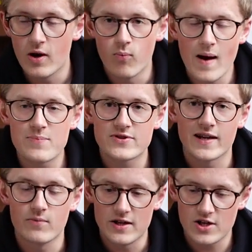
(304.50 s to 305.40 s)
a
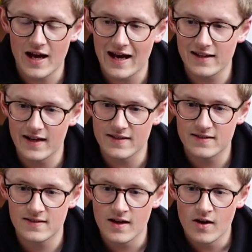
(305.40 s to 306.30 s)
website which
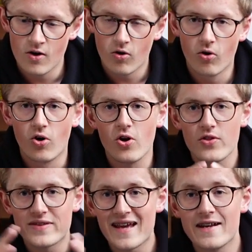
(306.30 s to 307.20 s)
highlights all
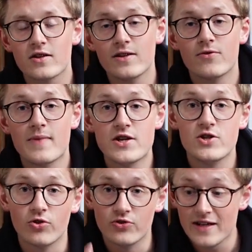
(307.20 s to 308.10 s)
the technical
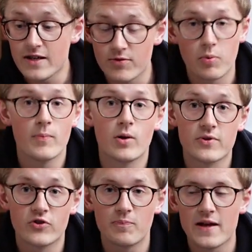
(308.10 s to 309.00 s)
information you'll need for pumping up
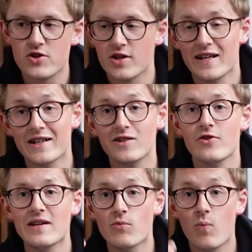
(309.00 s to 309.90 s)
your suspension,
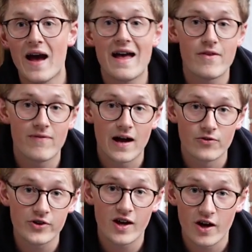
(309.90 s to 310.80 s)
including where the
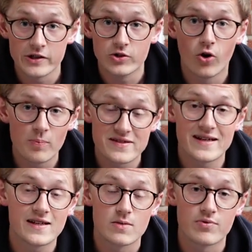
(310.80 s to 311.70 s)
valves are on your
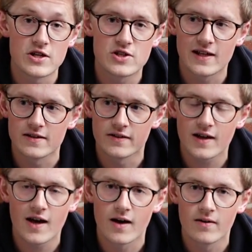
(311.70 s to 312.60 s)
particular British Leyland
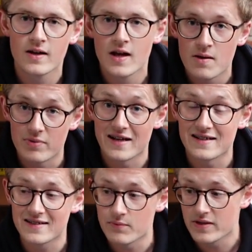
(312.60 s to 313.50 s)
car. But as I
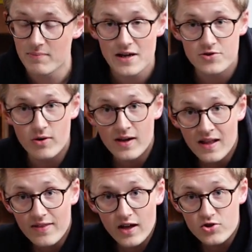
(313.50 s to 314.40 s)
said with the Metro,
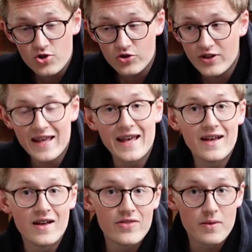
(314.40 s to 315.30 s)
they are just here
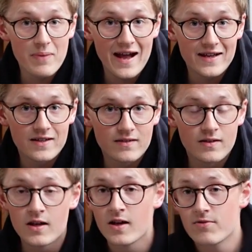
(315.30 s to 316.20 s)
at the back.
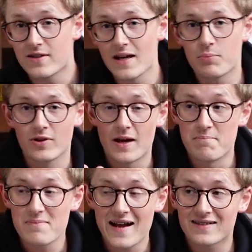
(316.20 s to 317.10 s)
For example, a
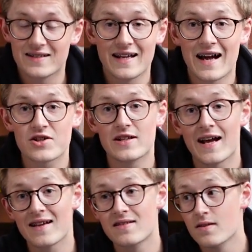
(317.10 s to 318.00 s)
Maxi actually
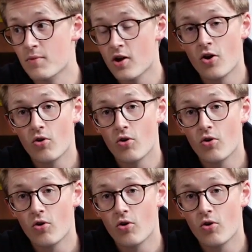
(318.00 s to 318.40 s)
has them